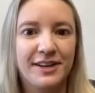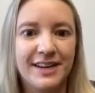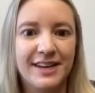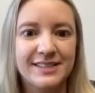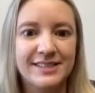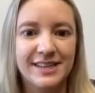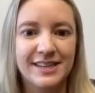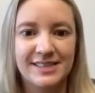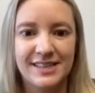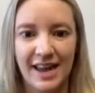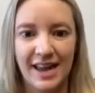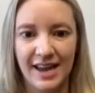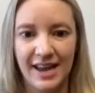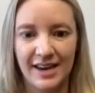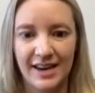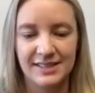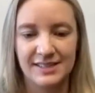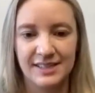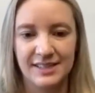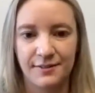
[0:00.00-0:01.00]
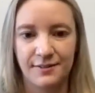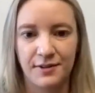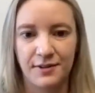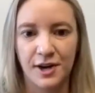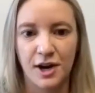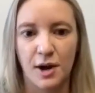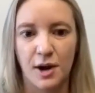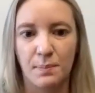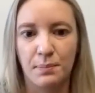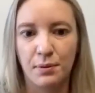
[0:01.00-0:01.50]
forget to take a
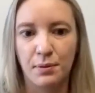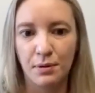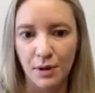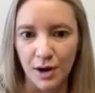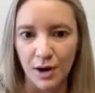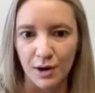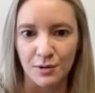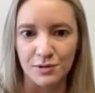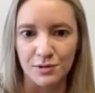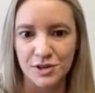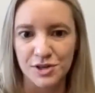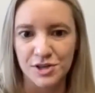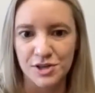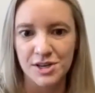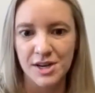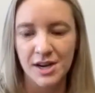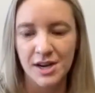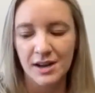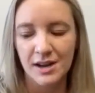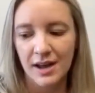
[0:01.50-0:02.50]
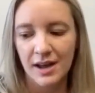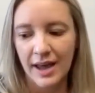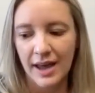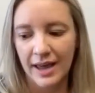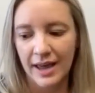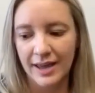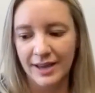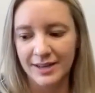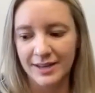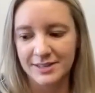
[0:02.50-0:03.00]
different approach
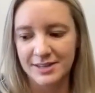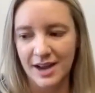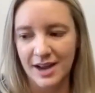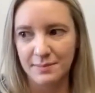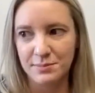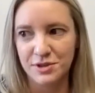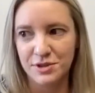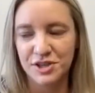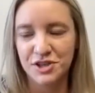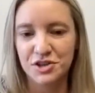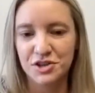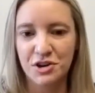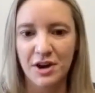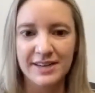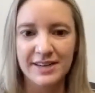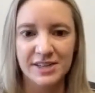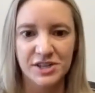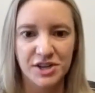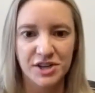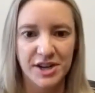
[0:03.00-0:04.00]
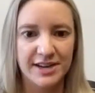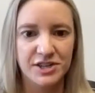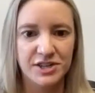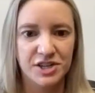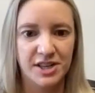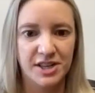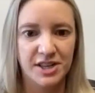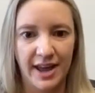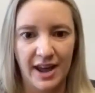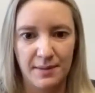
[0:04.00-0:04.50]
And I'm just trying to change
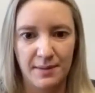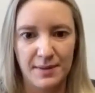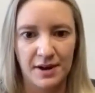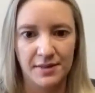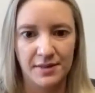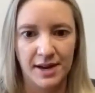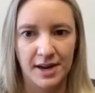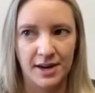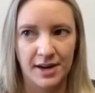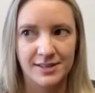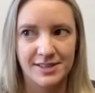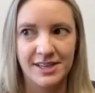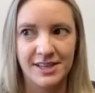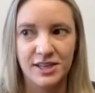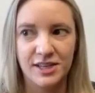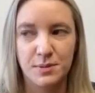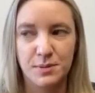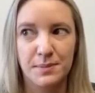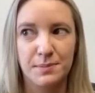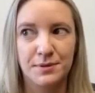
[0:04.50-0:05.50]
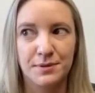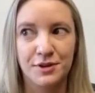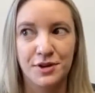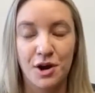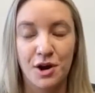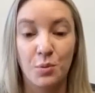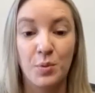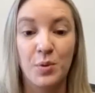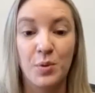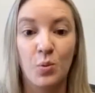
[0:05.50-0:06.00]
the game out there and teach people,
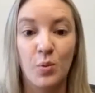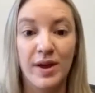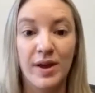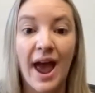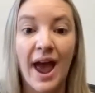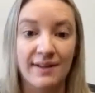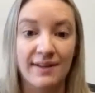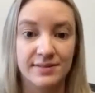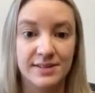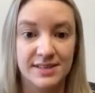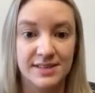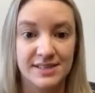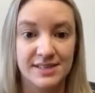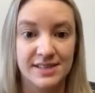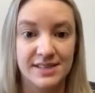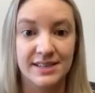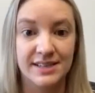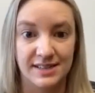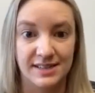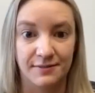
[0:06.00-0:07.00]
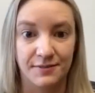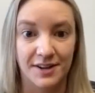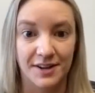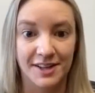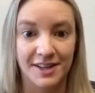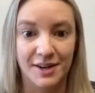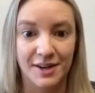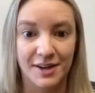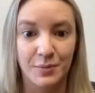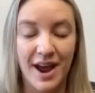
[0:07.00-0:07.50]
no, we have to see it
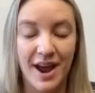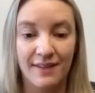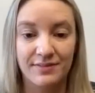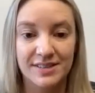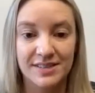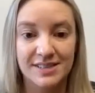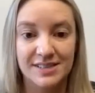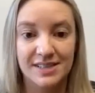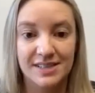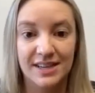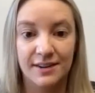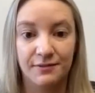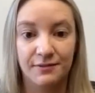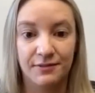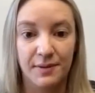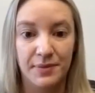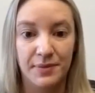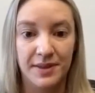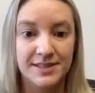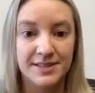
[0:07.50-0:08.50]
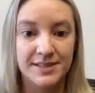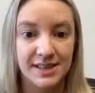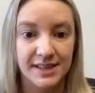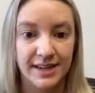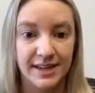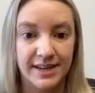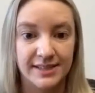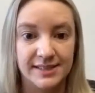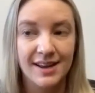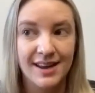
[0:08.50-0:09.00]
differently. We have to see it from this
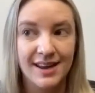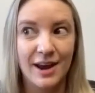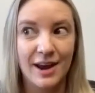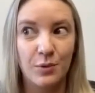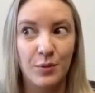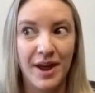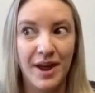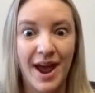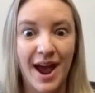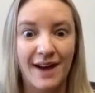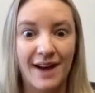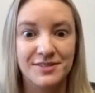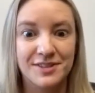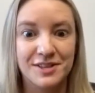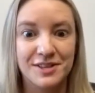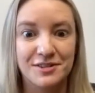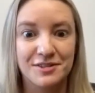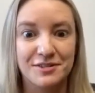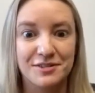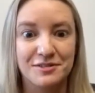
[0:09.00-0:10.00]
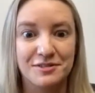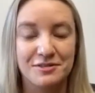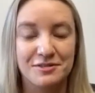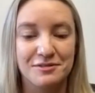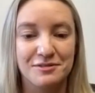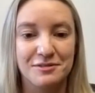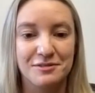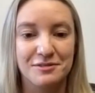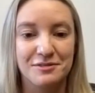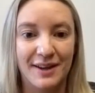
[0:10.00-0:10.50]
lens and
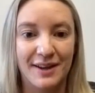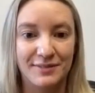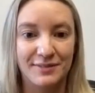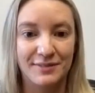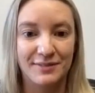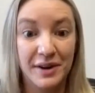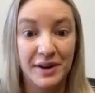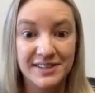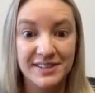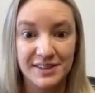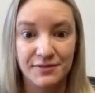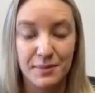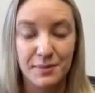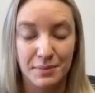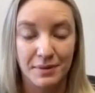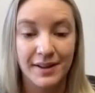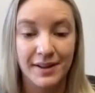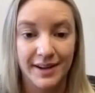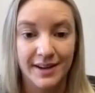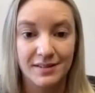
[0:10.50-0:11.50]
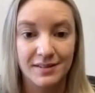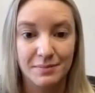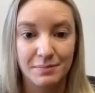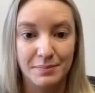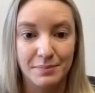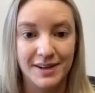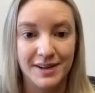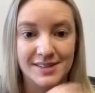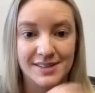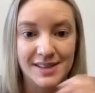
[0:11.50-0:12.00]
we have to create a different plan.
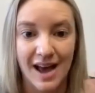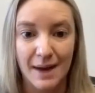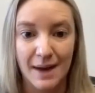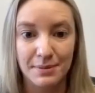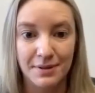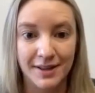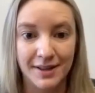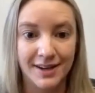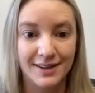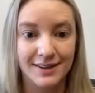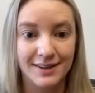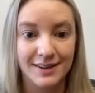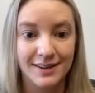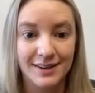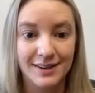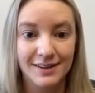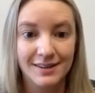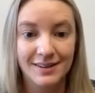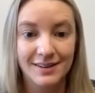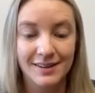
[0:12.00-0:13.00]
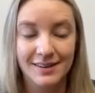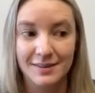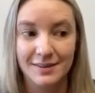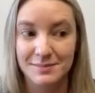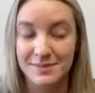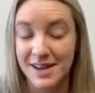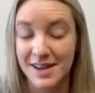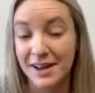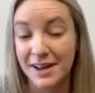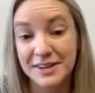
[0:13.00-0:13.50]
That plan,
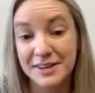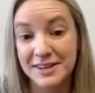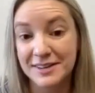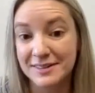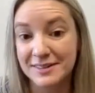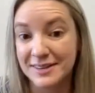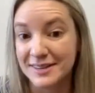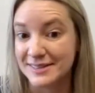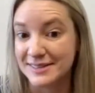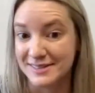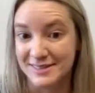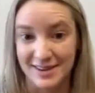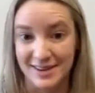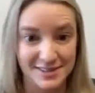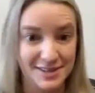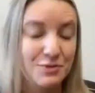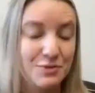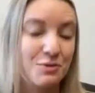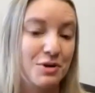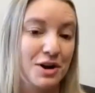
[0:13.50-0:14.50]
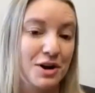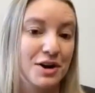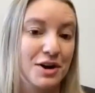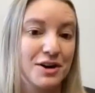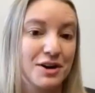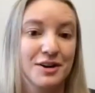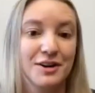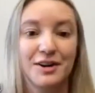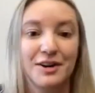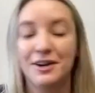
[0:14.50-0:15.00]
I'm telling you, it doesn't work